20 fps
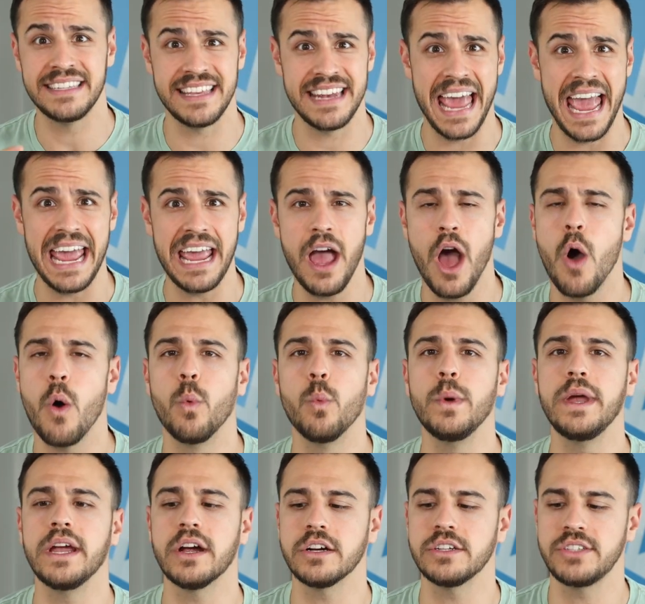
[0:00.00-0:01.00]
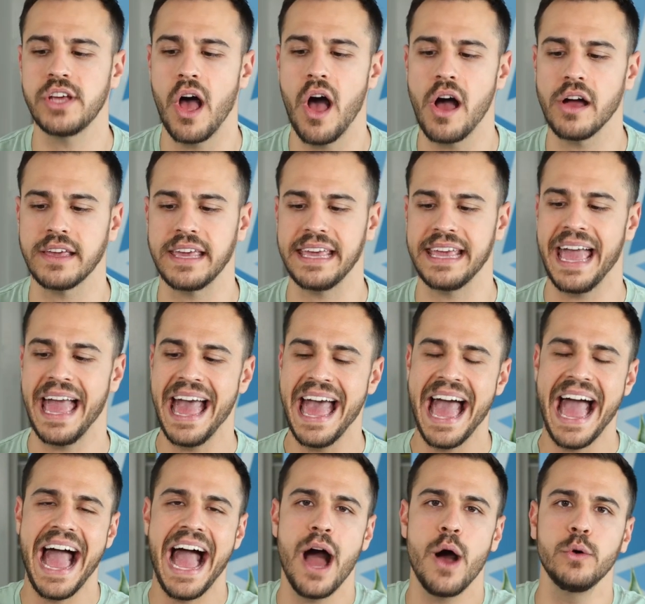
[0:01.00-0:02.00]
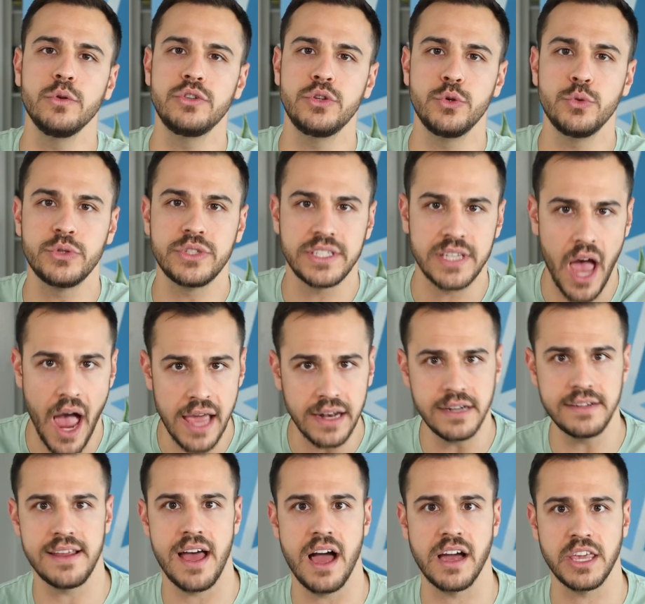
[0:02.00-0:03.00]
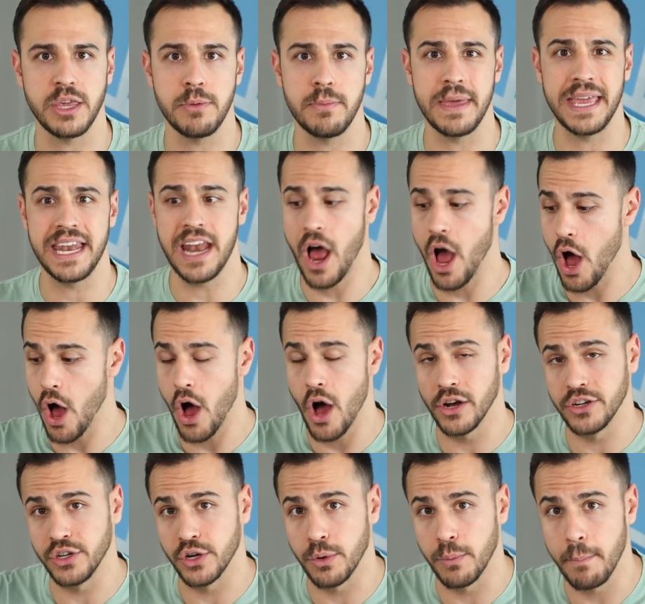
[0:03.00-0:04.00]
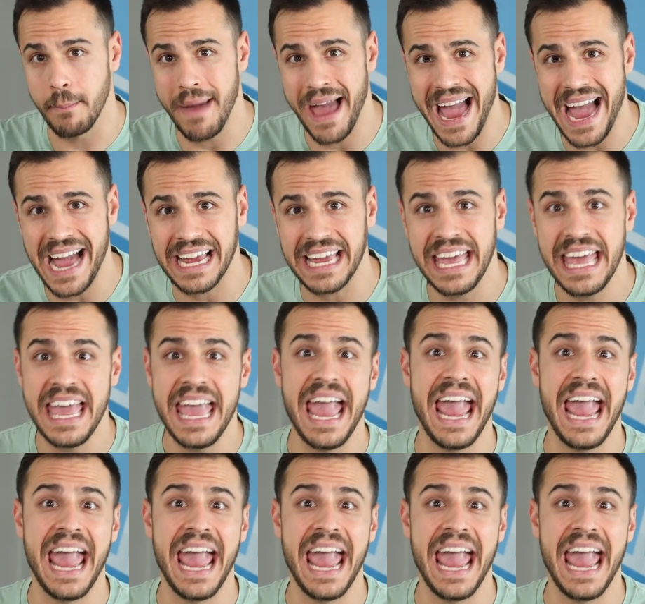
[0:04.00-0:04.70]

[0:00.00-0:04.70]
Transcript: Today, we are talking how to sign a document on your Mac